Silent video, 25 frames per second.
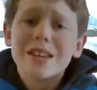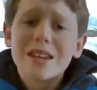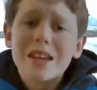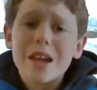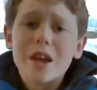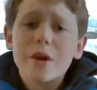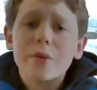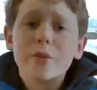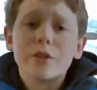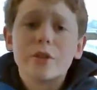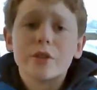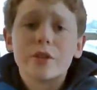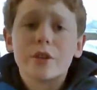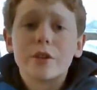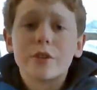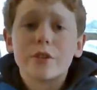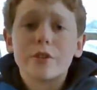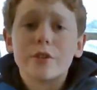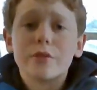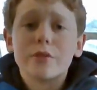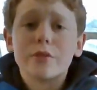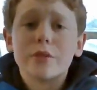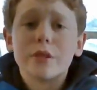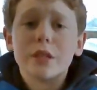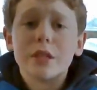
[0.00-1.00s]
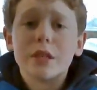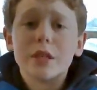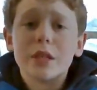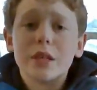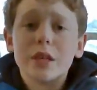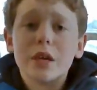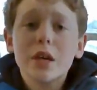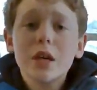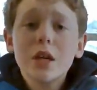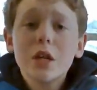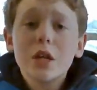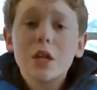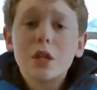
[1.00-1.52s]
Now it is on to
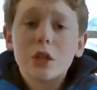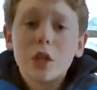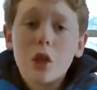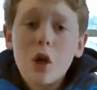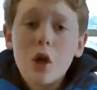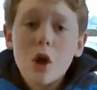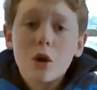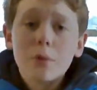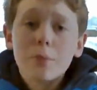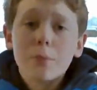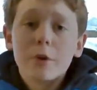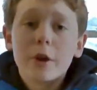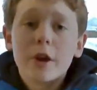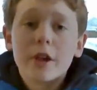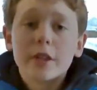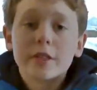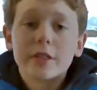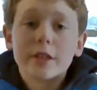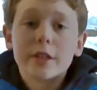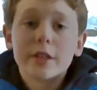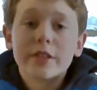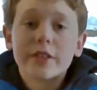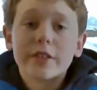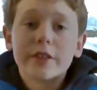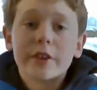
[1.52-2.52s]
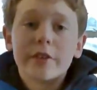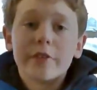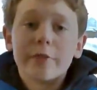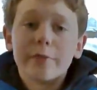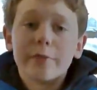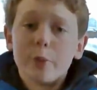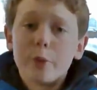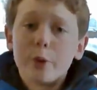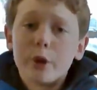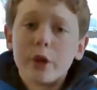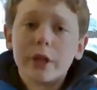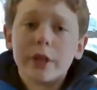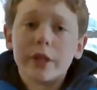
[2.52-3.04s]
the long process
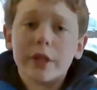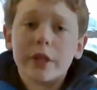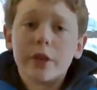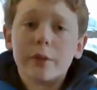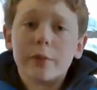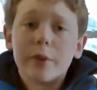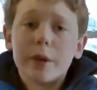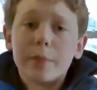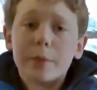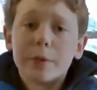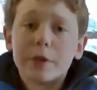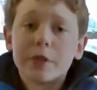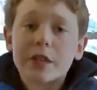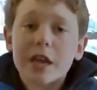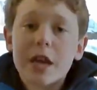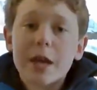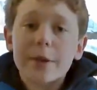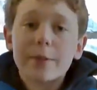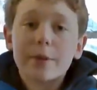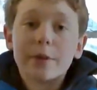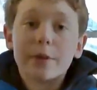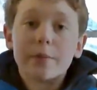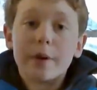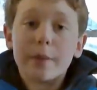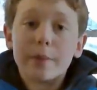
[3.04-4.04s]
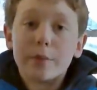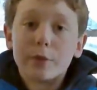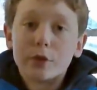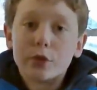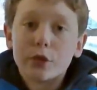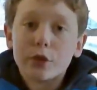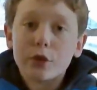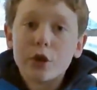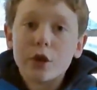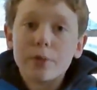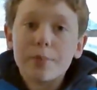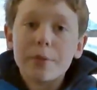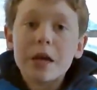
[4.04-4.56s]
of boiling your maple sap and a maple
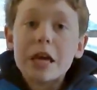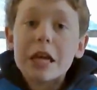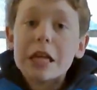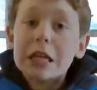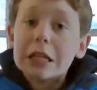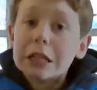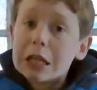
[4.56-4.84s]
syrup.